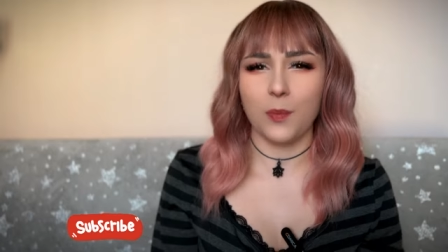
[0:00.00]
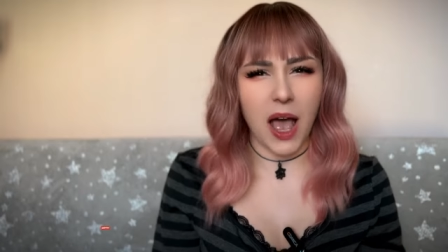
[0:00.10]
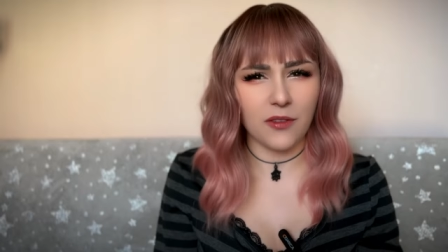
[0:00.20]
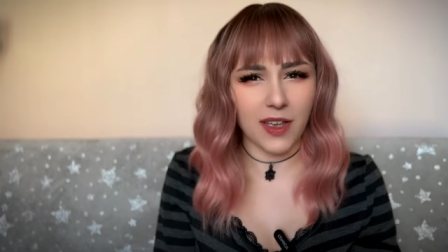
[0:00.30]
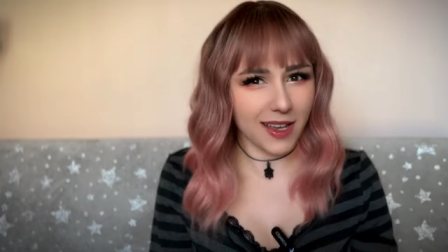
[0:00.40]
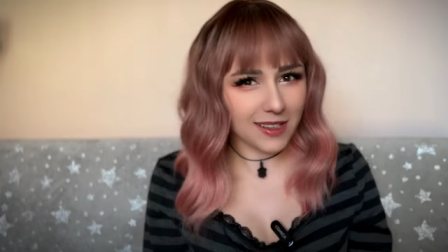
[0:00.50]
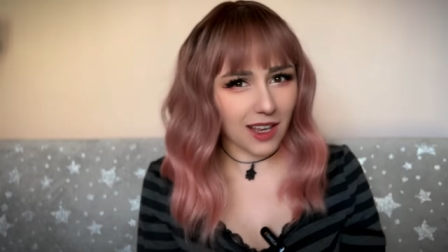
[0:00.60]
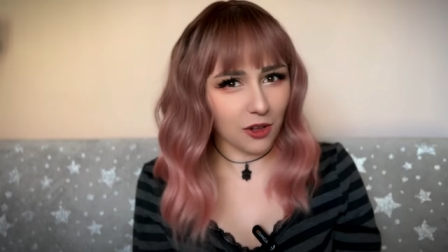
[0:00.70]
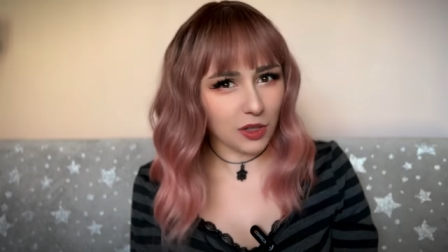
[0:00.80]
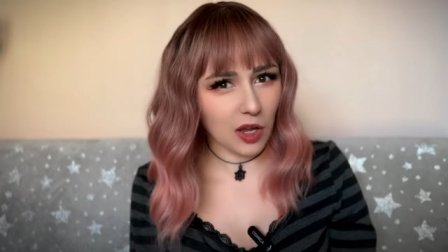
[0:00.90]
it Path
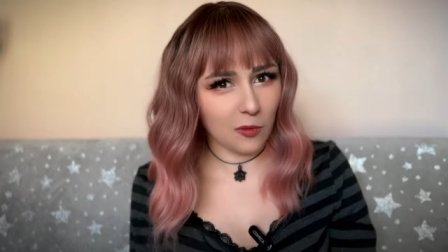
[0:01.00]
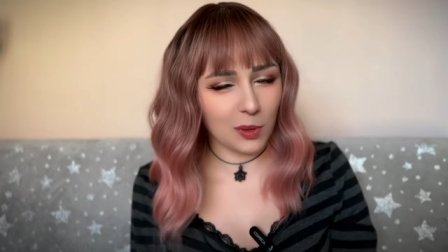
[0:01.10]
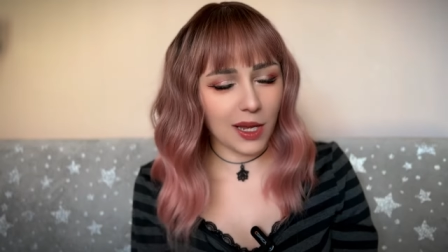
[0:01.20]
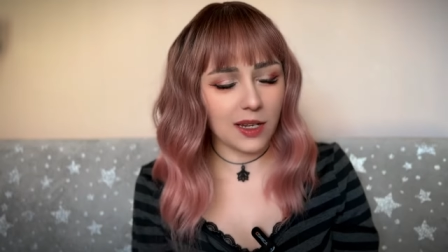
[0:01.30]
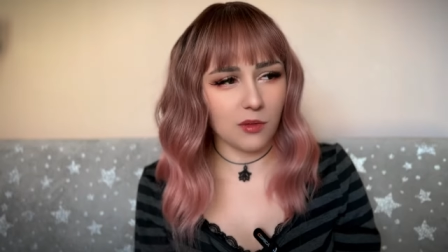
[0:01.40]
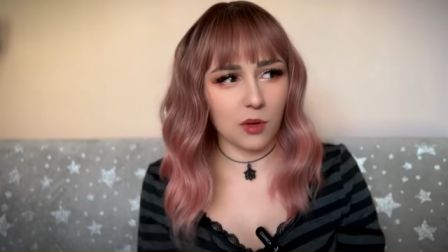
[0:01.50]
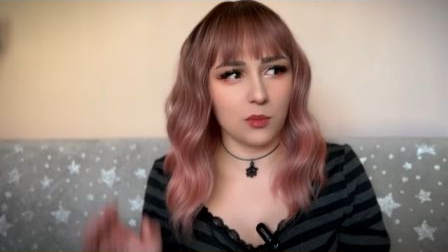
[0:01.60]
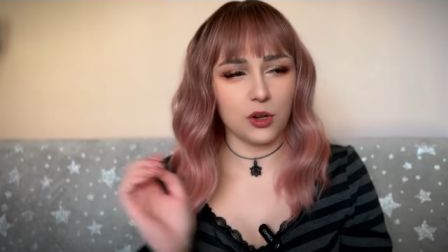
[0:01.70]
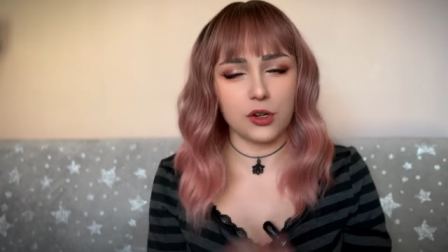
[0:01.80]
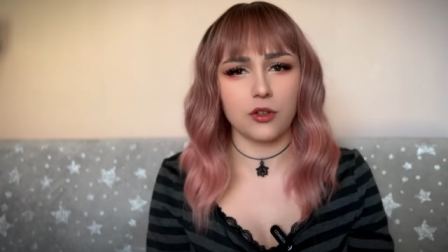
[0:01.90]
Exile I've played? I'm
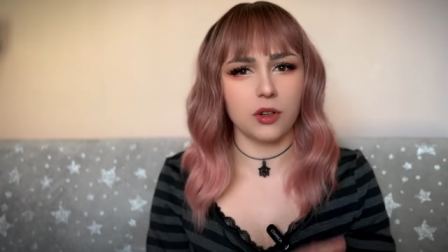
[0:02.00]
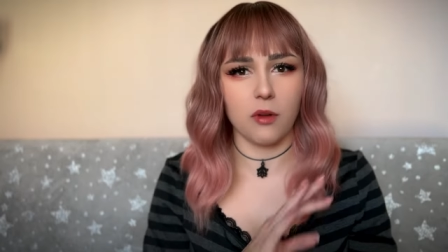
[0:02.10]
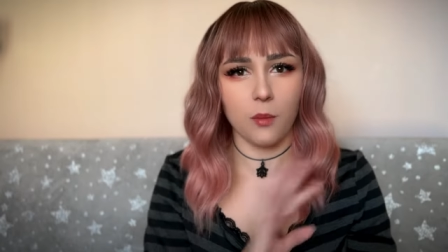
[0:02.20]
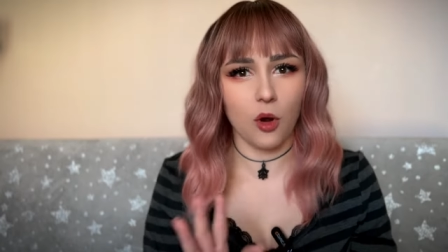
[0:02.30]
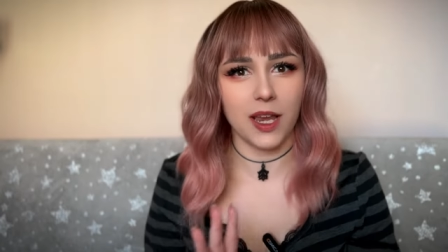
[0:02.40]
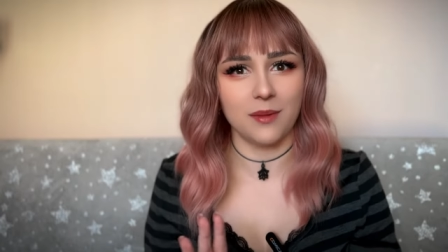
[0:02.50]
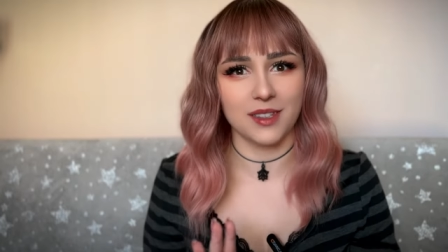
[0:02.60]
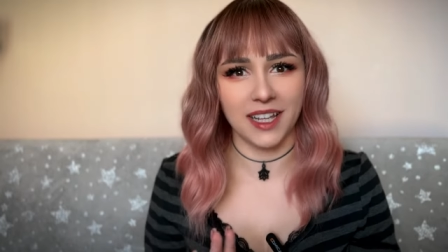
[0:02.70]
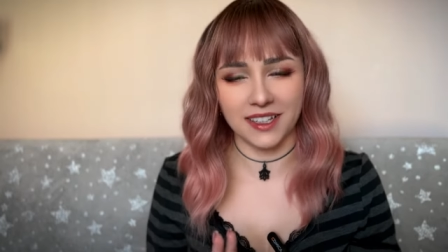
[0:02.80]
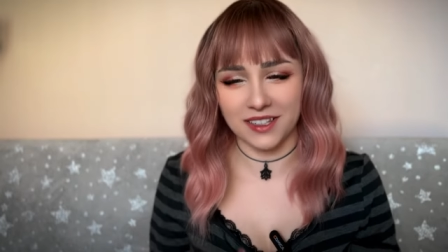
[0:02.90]
pretty sure there were more
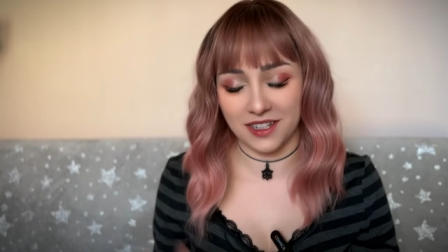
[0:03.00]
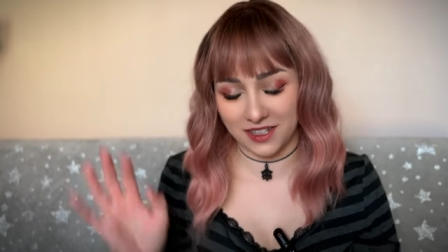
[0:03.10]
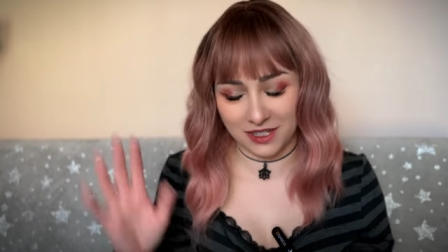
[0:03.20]
games like this.